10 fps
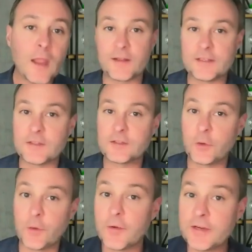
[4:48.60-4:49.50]
That leads us
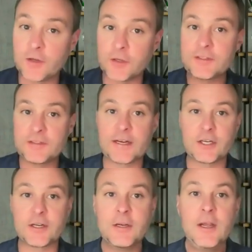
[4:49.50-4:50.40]
to the results
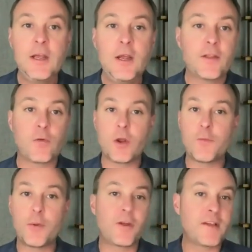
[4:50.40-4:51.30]
section. This is where
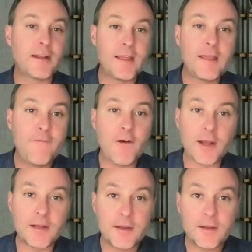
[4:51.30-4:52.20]
you present key
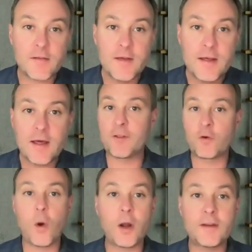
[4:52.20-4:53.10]
findings. If it's
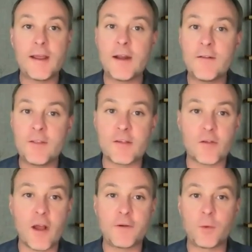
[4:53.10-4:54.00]
quantitative, this
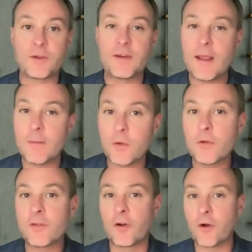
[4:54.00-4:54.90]
is often with
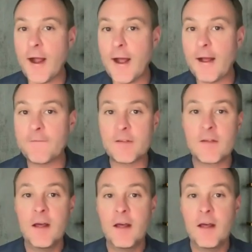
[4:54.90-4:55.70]
tables and graphs.